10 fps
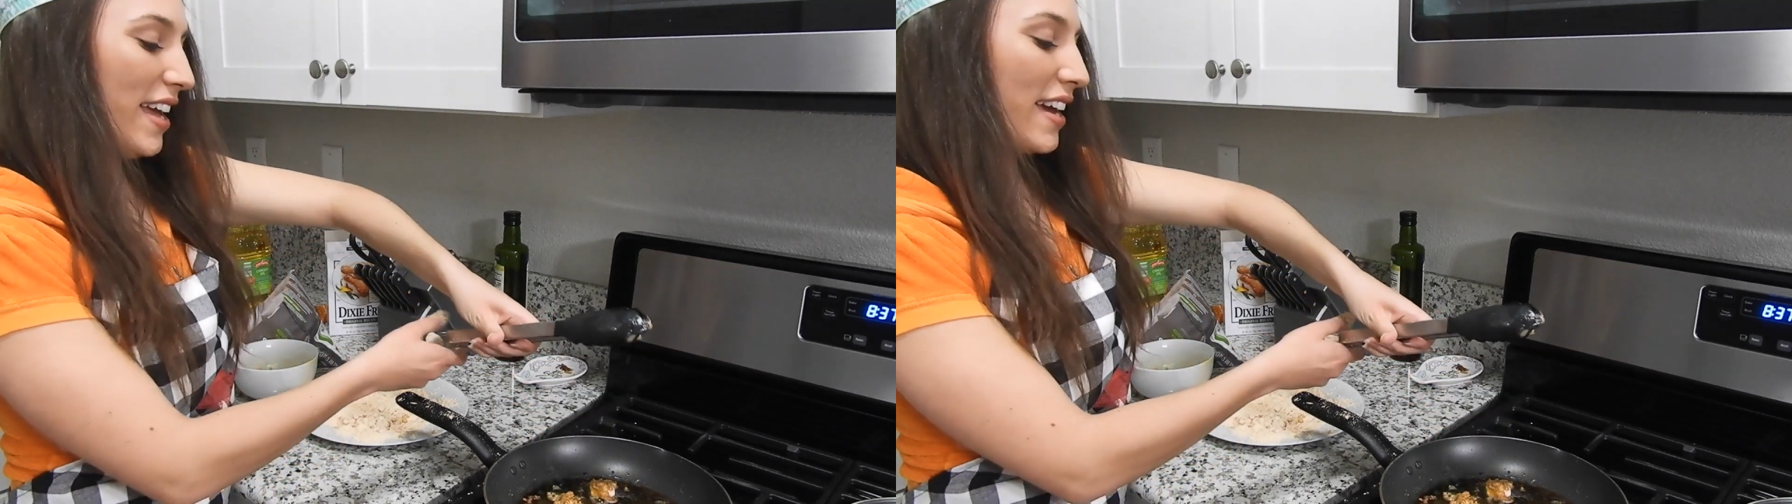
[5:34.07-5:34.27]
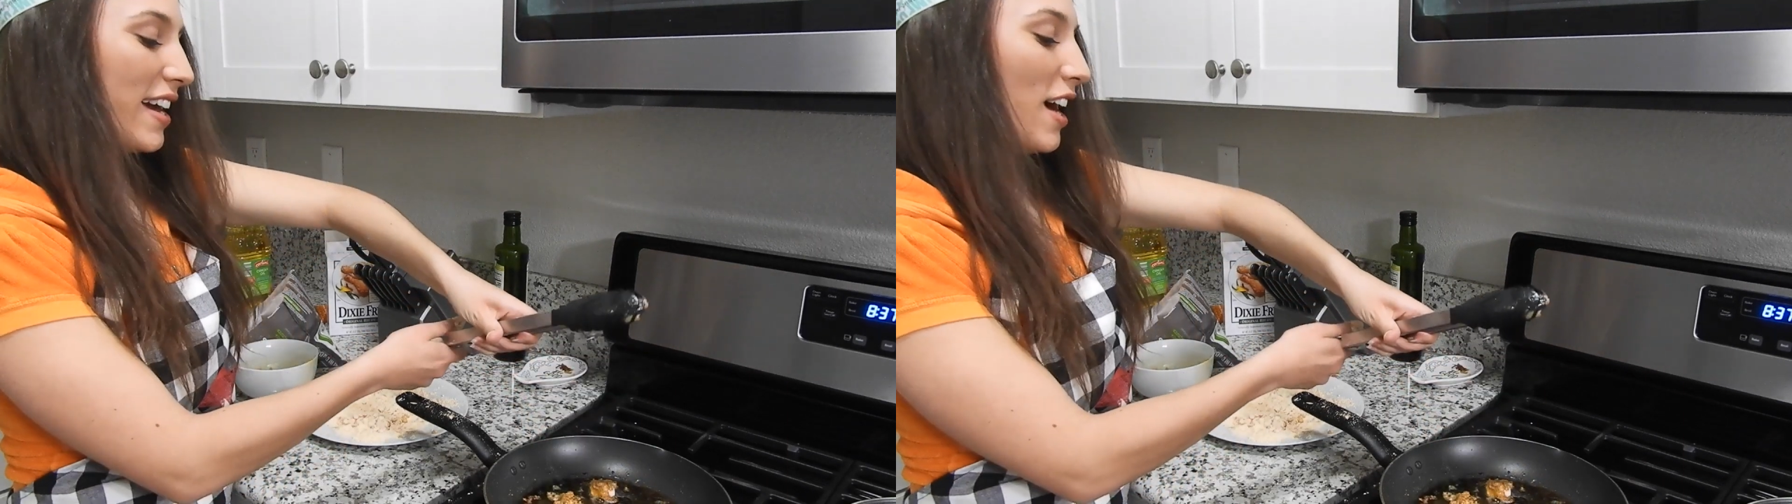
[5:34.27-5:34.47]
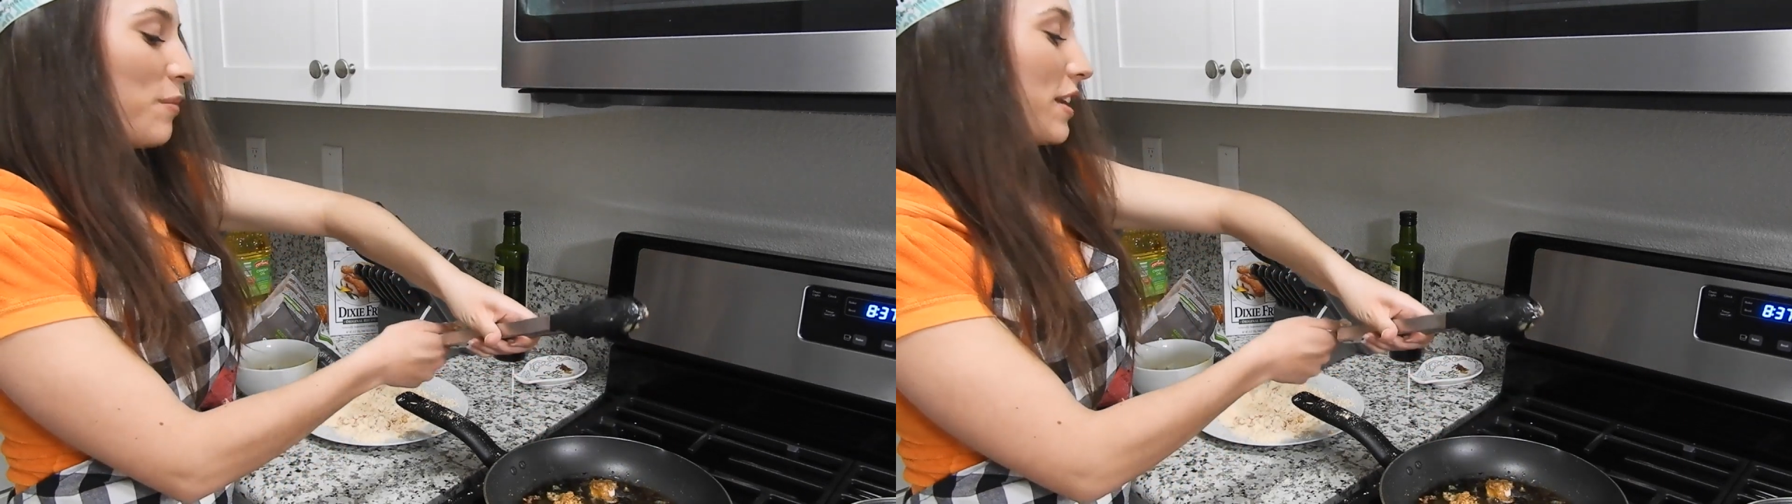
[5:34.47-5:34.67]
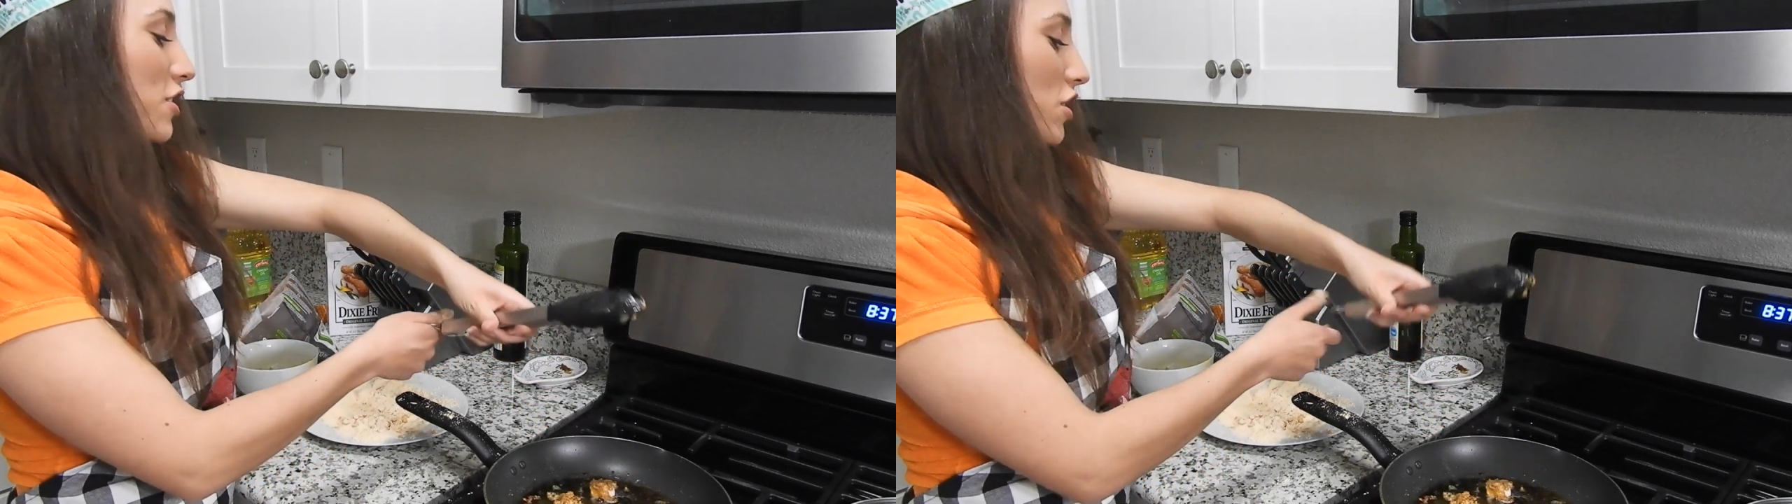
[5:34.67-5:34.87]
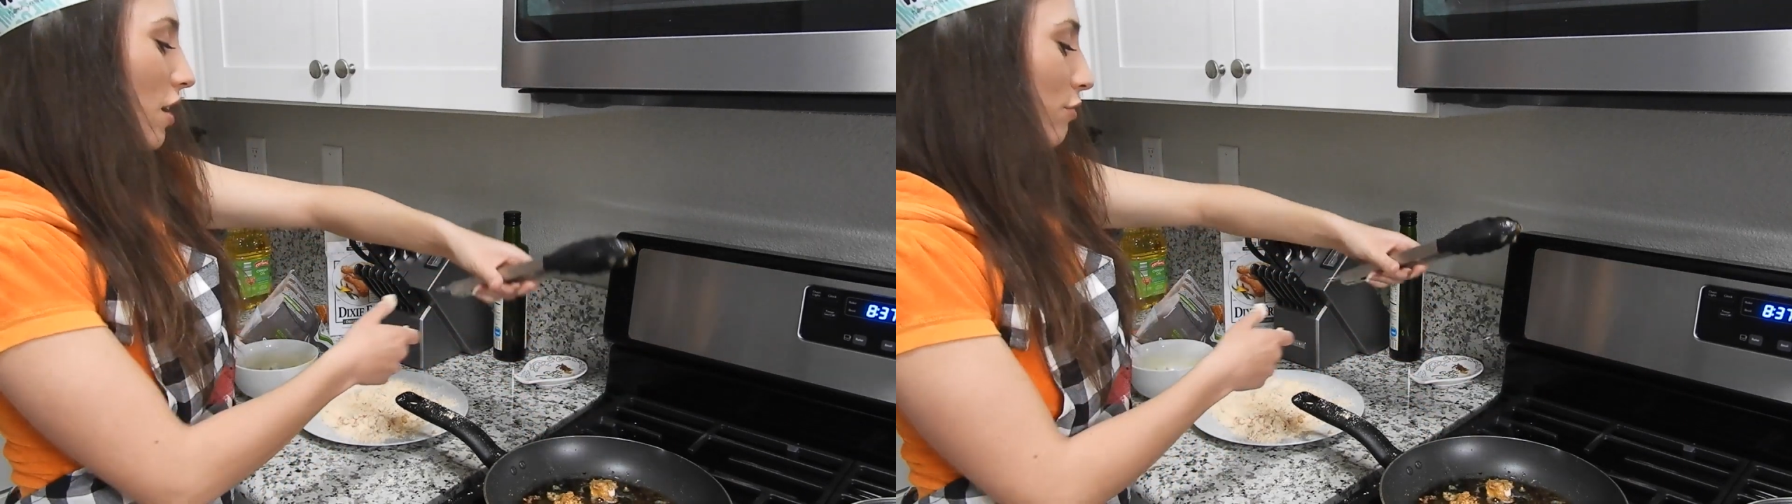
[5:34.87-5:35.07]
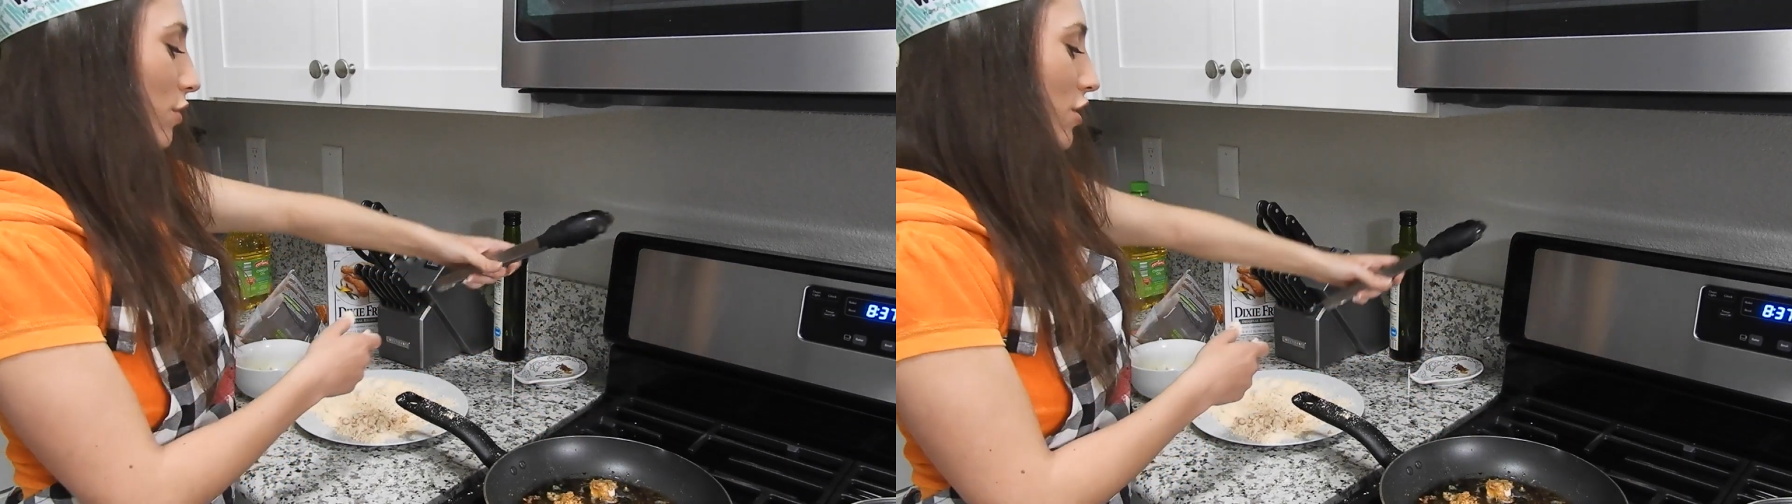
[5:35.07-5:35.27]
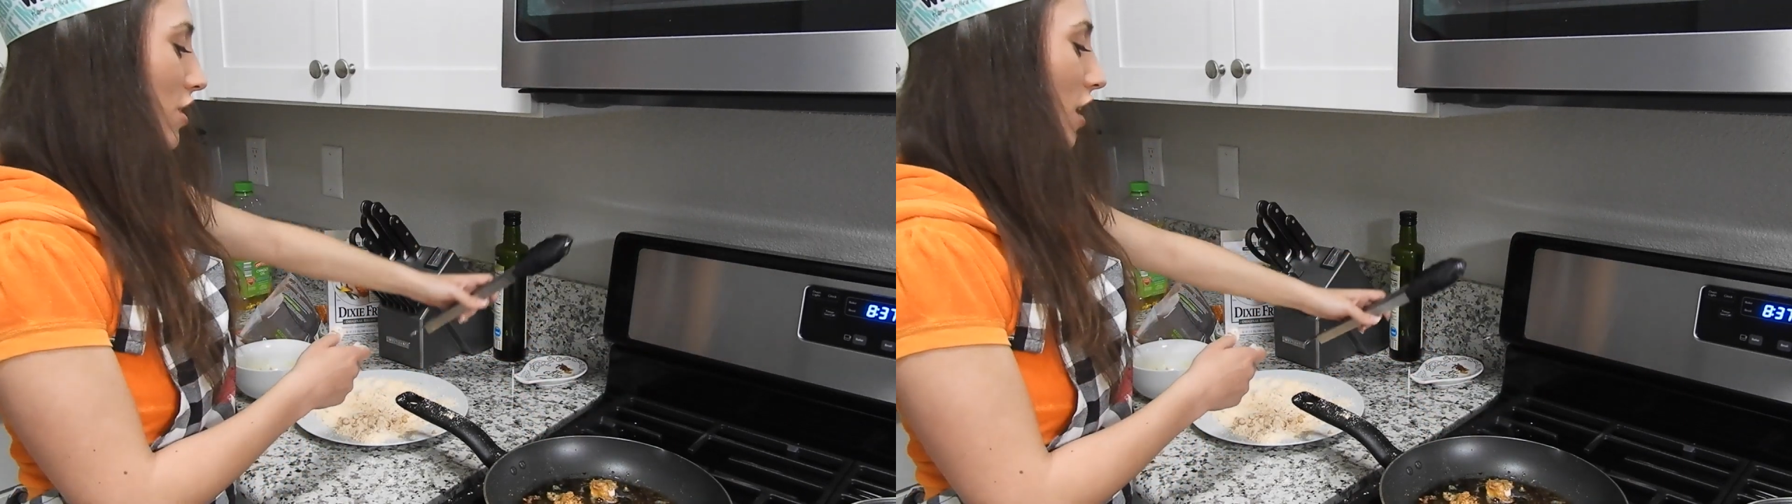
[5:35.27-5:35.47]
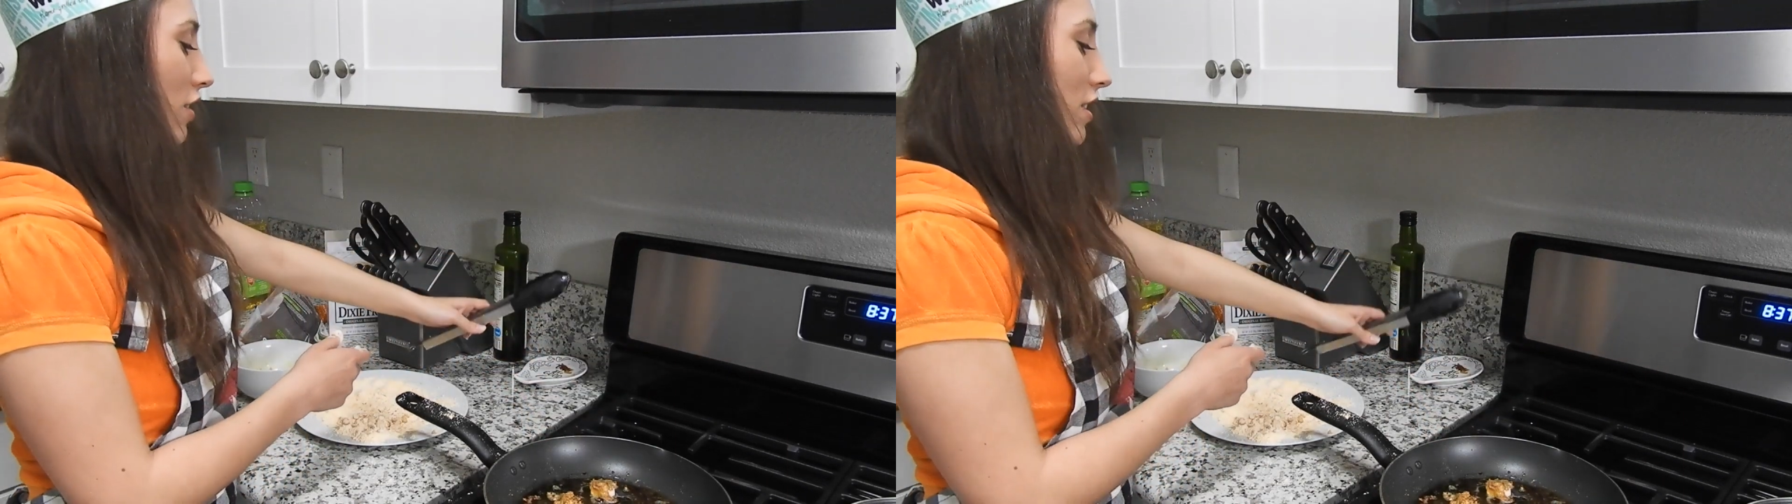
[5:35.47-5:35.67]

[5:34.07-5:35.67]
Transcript: And comment Chef Rochelle